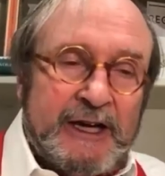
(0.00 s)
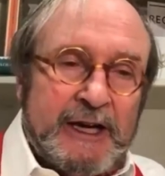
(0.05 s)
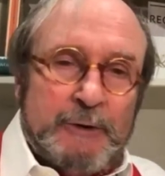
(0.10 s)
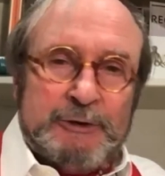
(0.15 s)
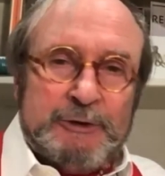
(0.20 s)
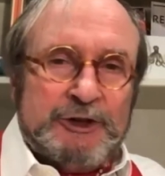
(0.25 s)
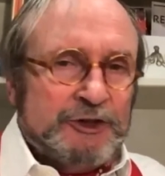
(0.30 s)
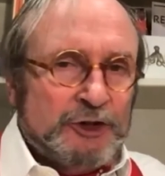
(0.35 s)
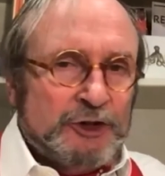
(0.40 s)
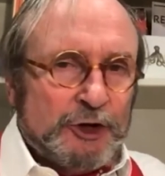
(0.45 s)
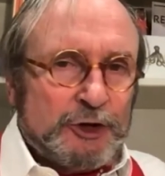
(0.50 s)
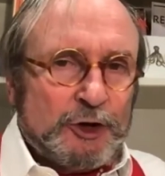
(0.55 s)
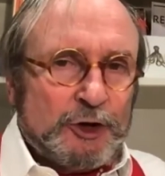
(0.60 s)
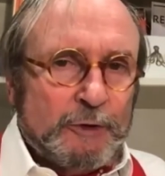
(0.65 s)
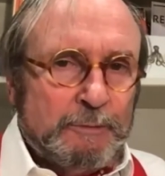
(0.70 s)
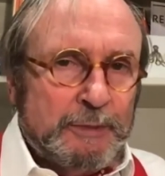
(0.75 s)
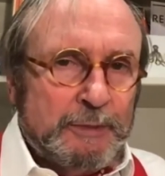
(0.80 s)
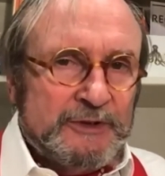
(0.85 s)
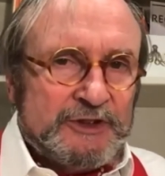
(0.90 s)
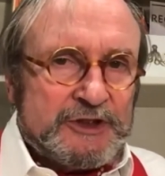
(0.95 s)
which is not a
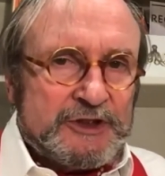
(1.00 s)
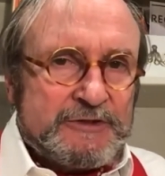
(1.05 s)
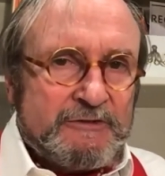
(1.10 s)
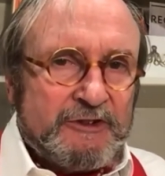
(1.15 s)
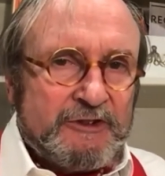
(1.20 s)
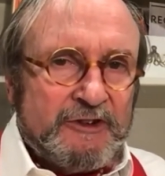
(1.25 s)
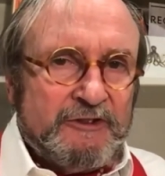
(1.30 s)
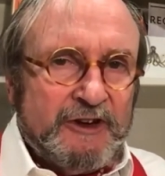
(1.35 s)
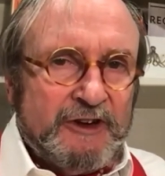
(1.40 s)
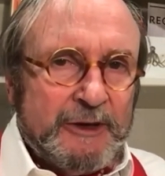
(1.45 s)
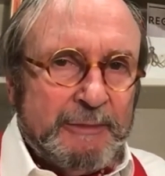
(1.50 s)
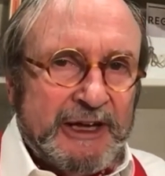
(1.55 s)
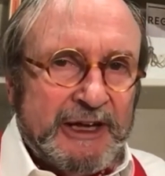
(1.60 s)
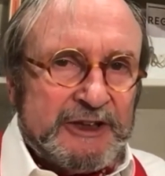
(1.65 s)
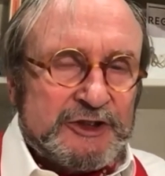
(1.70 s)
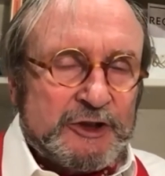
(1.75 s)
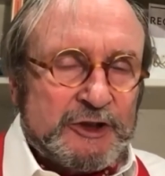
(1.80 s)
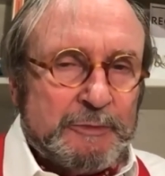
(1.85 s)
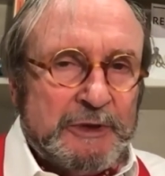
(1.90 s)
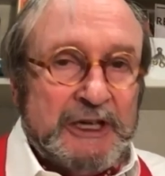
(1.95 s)
good position for a fund
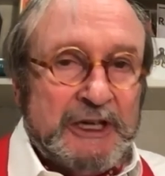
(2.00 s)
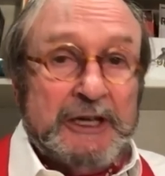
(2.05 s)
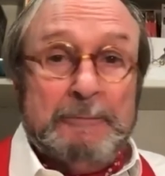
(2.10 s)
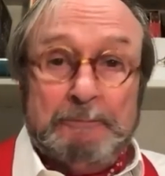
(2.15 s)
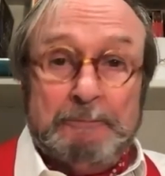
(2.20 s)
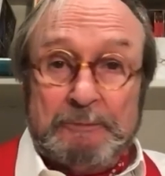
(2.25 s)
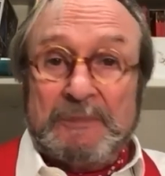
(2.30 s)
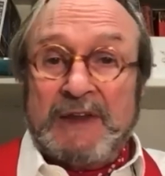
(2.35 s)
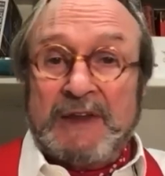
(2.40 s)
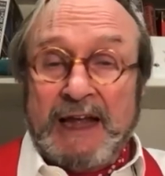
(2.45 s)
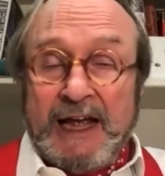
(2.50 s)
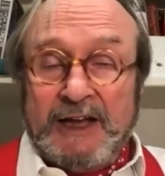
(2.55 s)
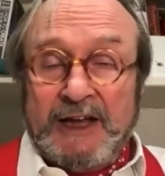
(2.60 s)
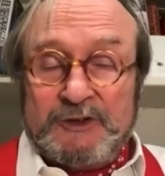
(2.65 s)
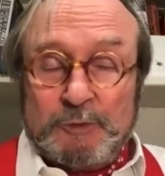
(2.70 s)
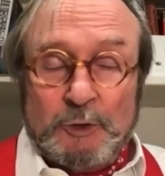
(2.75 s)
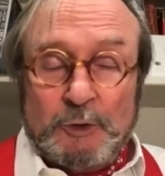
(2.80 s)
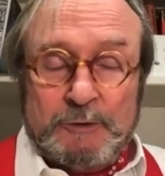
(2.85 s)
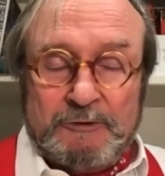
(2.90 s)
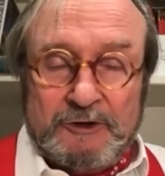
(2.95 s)
manager to be in,
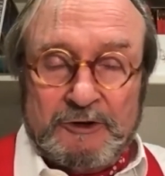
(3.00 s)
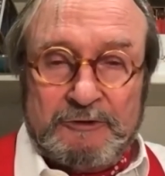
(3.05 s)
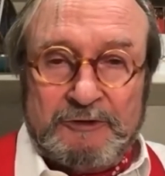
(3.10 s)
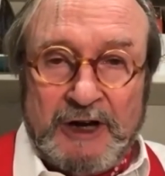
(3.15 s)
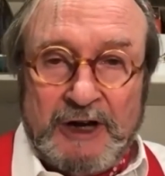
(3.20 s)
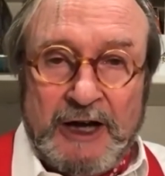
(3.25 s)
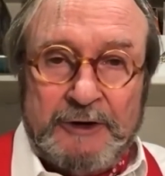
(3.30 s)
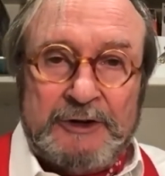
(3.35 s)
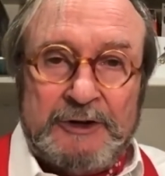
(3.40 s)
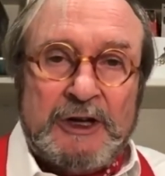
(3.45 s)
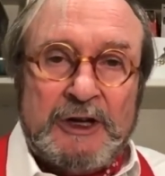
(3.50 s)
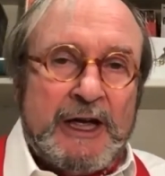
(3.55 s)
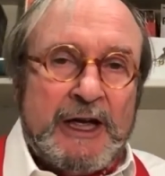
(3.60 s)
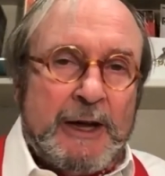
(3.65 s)
as Woodford found.